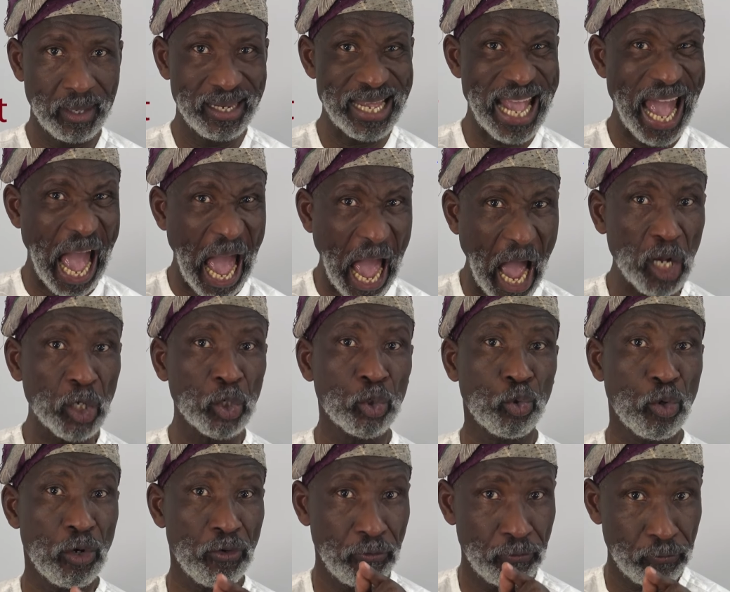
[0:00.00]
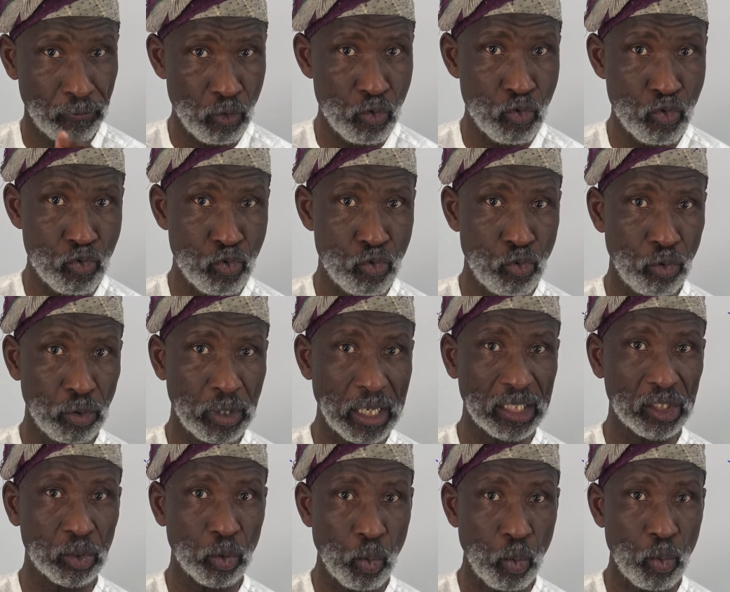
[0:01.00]
The actual food
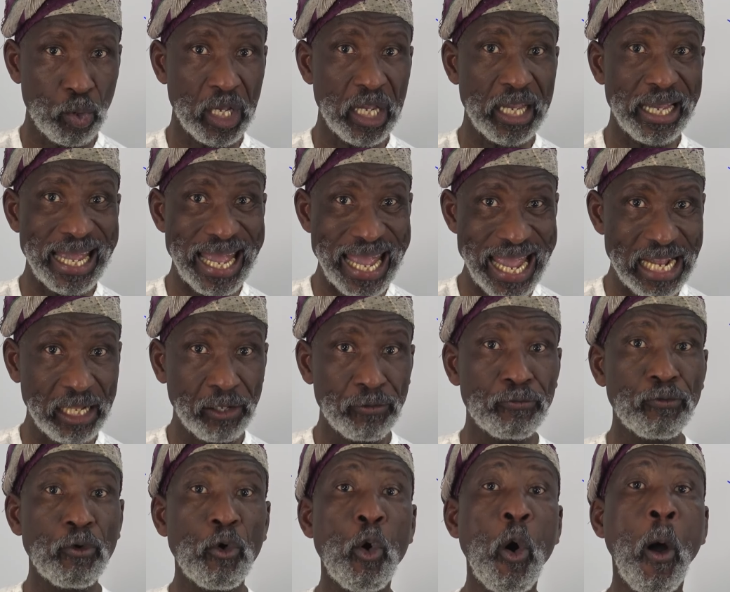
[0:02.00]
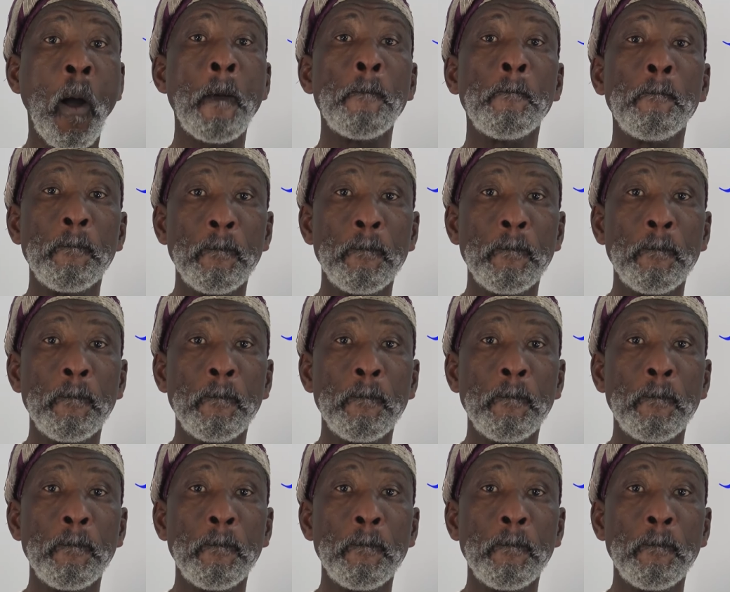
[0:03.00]
that we eat for